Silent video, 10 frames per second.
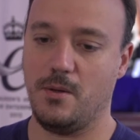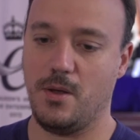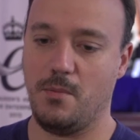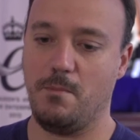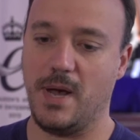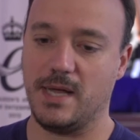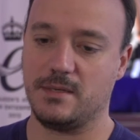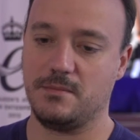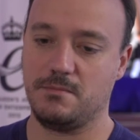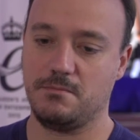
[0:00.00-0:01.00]
a bad
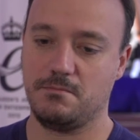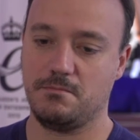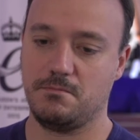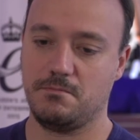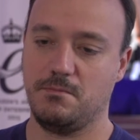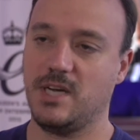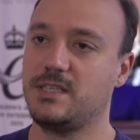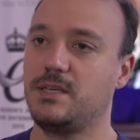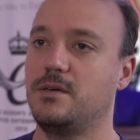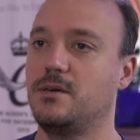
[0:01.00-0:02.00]

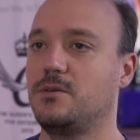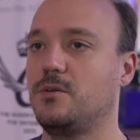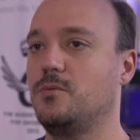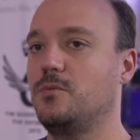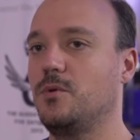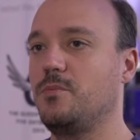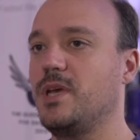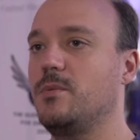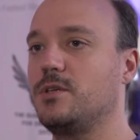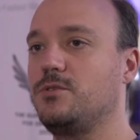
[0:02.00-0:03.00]
material, you won't be
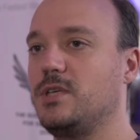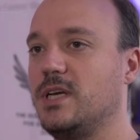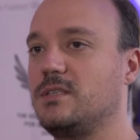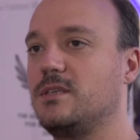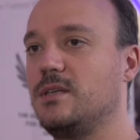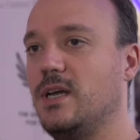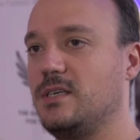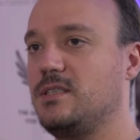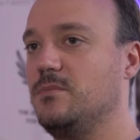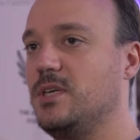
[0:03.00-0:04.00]
able to get
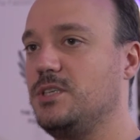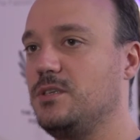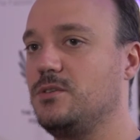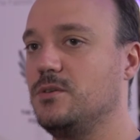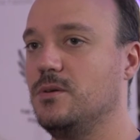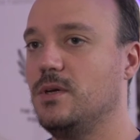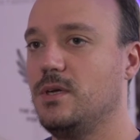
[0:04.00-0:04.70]
nice imaging. So